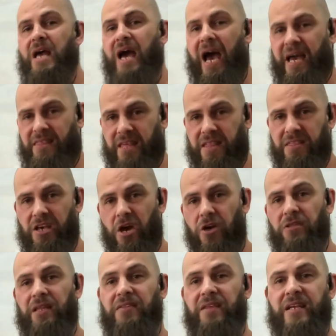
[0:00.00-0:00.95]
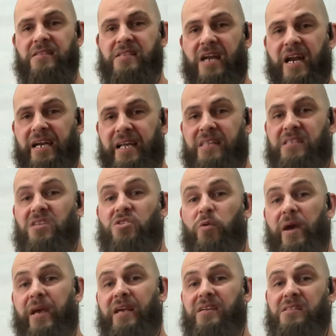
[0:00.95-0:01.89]
And then the only things that I need to
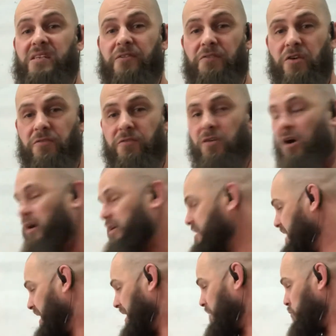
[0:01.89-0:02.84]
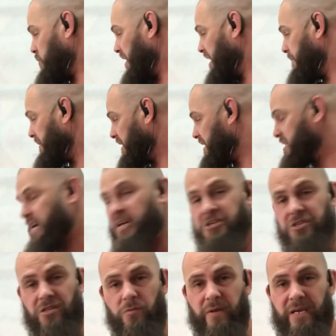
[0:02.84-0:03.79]
tweak is if you've got
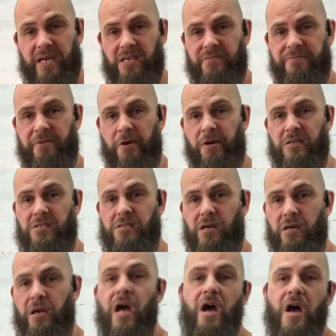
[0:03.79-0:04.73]
rehabilitation that we need to focus on,